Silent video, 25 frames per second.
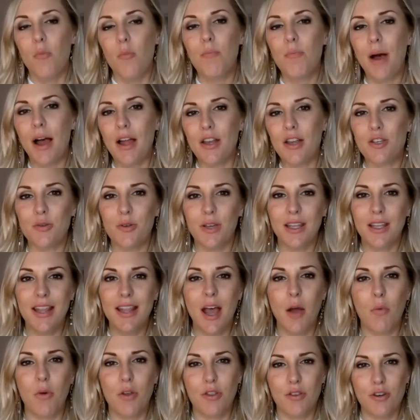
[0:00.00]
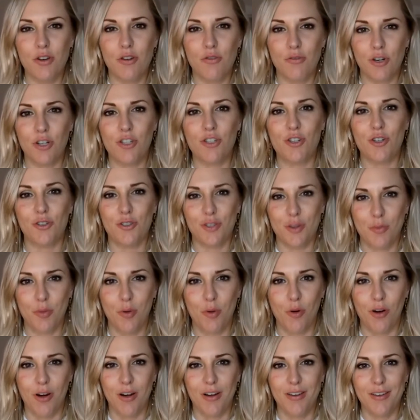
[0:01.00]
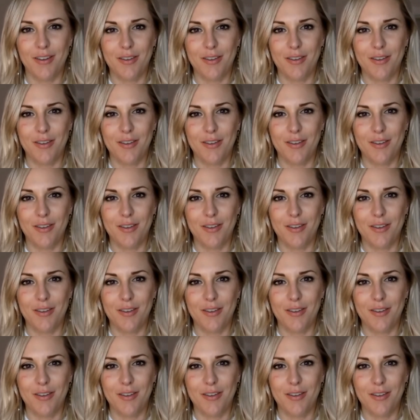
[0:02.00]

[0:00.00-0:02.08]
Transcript: but doing that with nutritional support.